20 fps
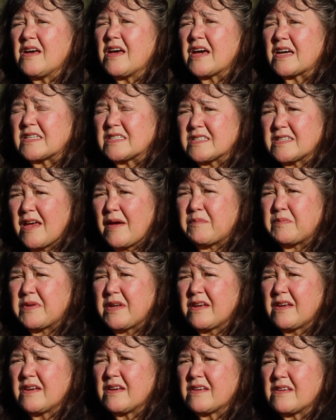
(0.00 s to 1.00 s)
accept
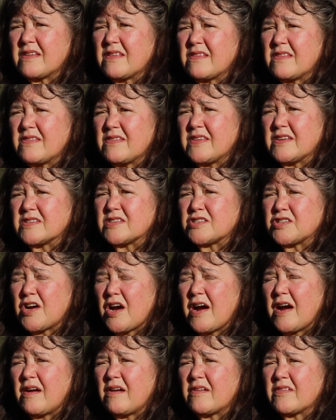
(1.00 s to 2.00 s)
this
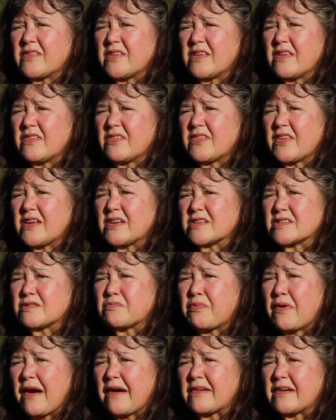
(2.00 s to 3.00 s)
child that is
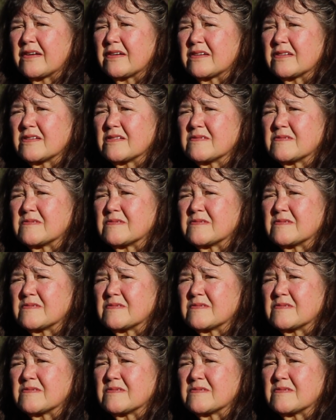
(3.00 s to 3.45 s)
pregnant.